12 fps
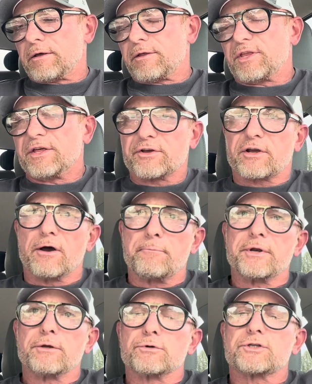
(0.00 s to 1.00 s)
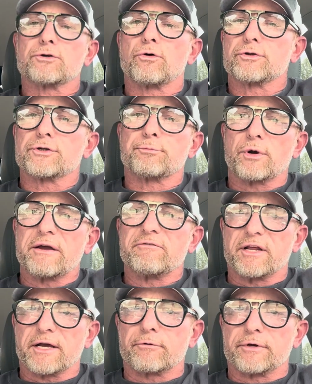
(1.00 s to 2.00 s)
Then the company was sold to private
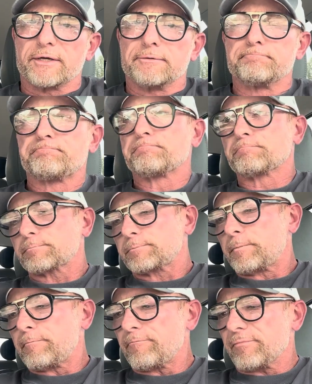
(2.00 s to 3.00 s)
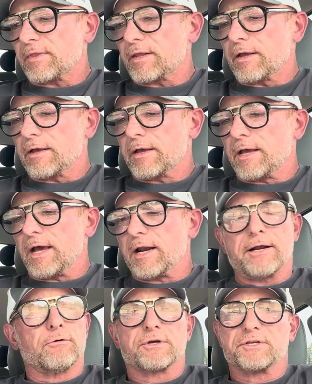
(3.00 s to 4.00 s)
equity. And
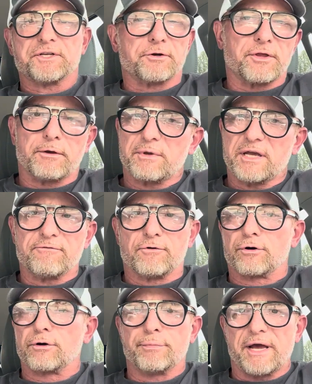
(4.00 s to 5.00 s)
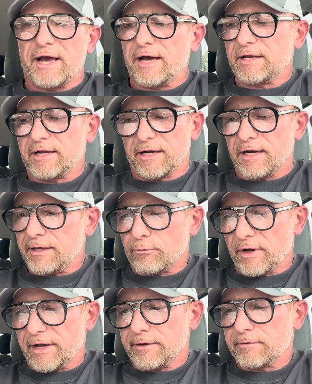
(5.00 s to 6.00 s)
I don't consider them evil or bad in any
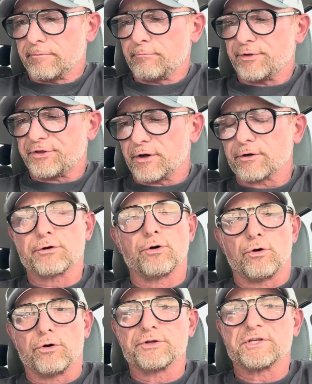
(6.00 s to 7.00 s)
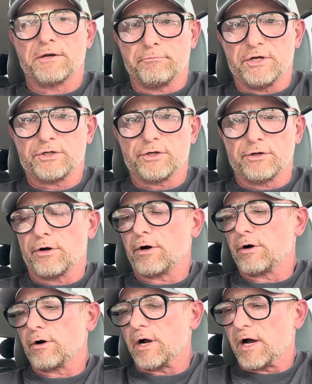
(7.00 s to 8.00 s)
way, but their goals and mission
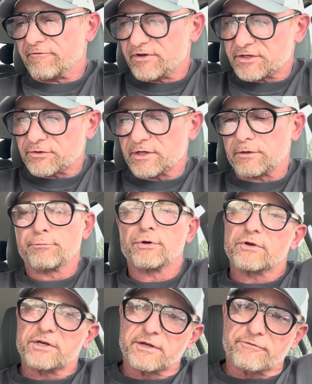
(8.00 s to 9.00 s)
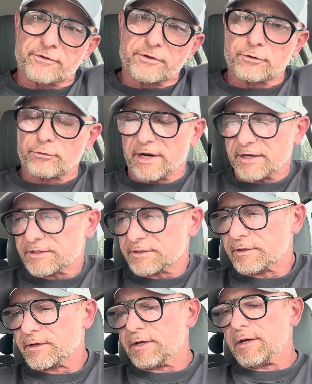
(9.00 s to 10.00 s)
are obviously completely different than Greg's.
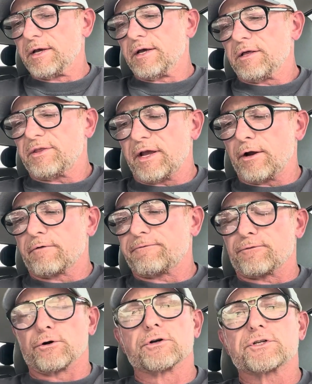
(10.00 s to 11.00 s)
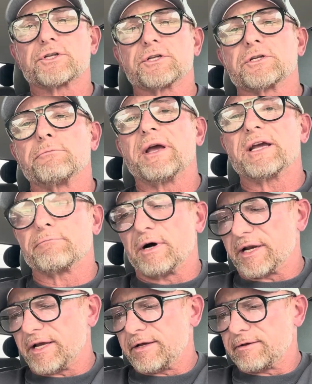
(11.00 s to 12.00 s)
They are first to make
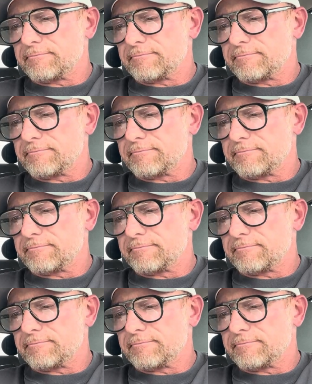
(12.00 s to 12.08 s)
money.